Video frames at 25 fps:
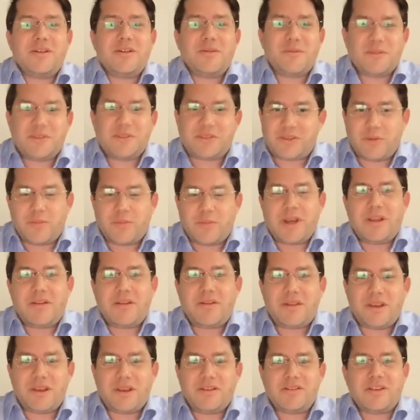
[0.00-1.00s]
So many
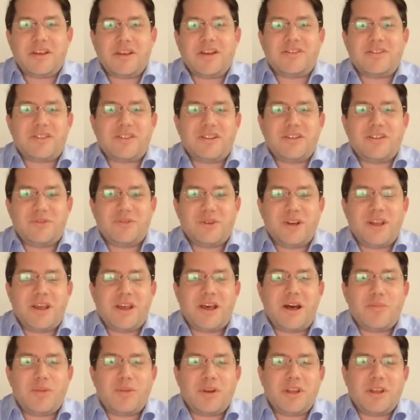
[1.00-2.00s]
things actually really
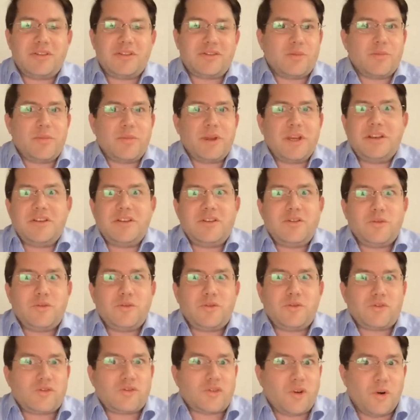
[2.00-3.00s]
happening, so many new
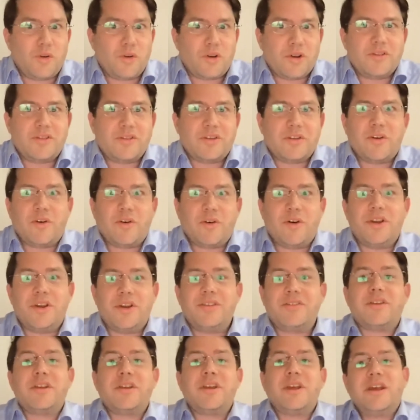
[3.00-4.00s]
tokens and coins,